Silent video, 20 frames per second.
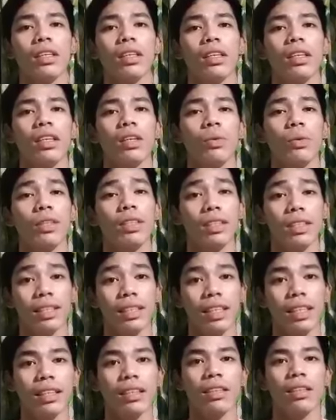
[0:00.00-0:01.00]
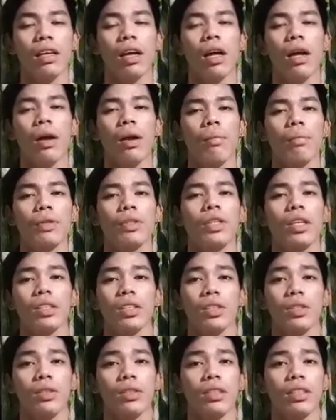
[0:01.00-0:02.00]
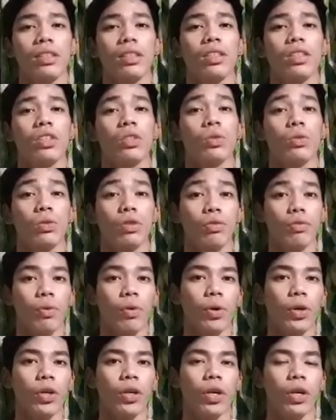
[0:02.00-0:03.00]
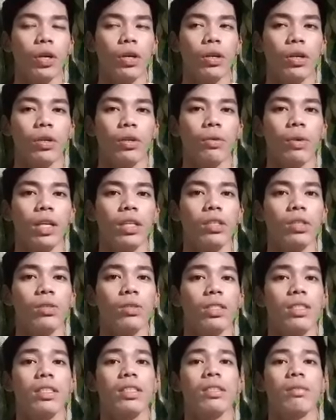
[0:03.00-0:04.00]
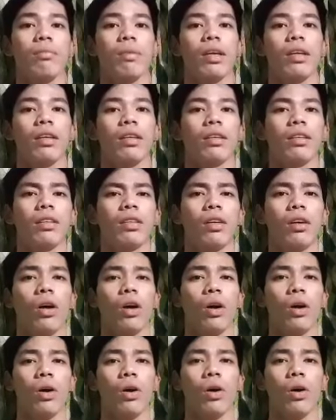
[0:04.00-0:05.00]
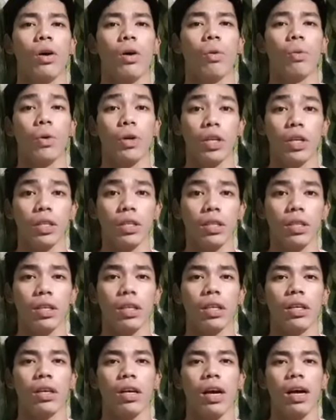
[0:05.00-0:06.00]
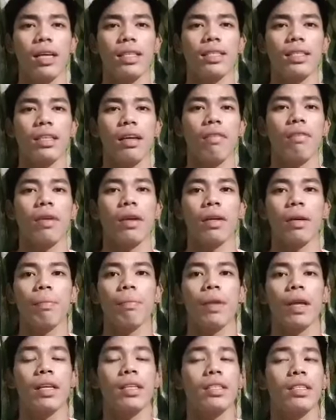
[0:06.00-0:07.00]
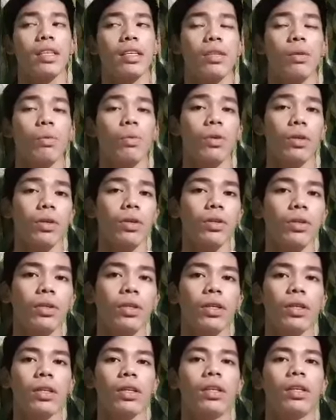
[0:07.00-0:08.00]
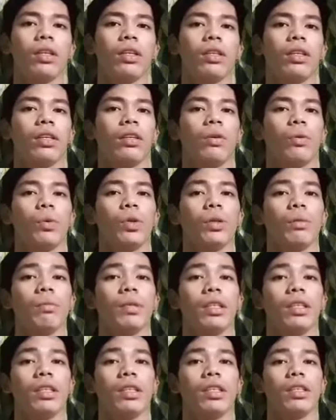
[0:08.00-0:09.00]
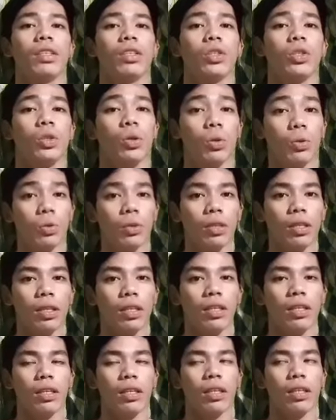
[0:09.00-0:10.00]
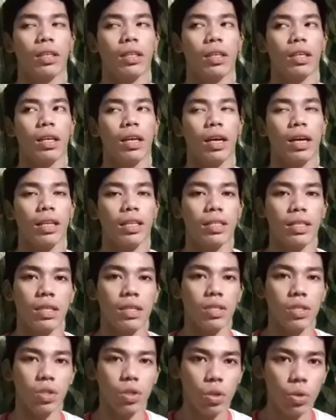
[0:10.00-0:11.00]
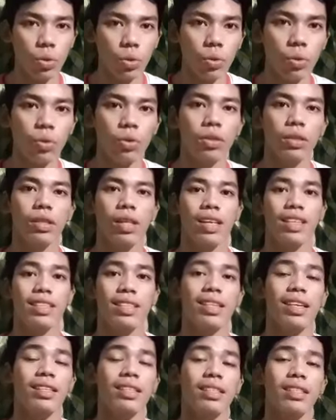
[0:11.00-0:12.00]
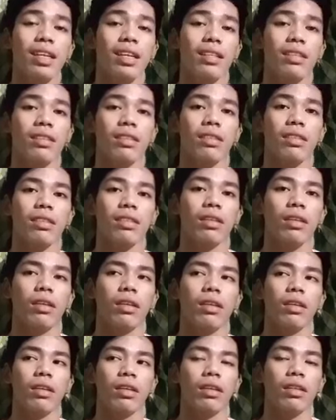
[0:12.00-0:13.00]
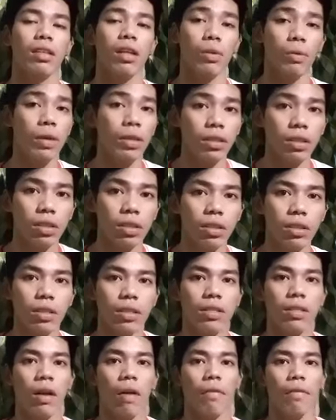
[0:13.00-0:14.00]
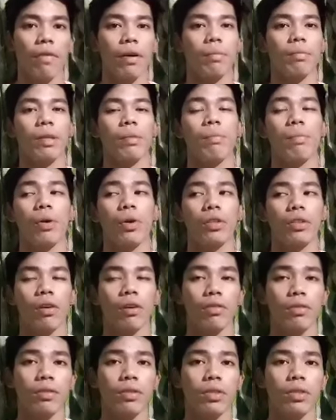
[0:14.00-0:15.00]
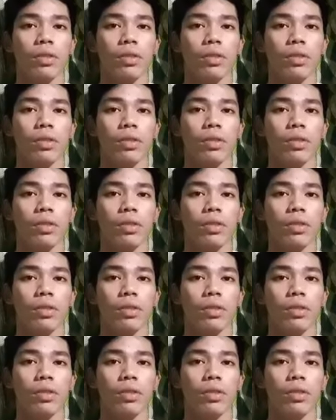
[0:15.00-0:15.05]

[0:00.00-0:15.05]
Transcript: equidistant projection is used for radioseismic work, as a very place in the world will be shown as its true distance and directions from the point of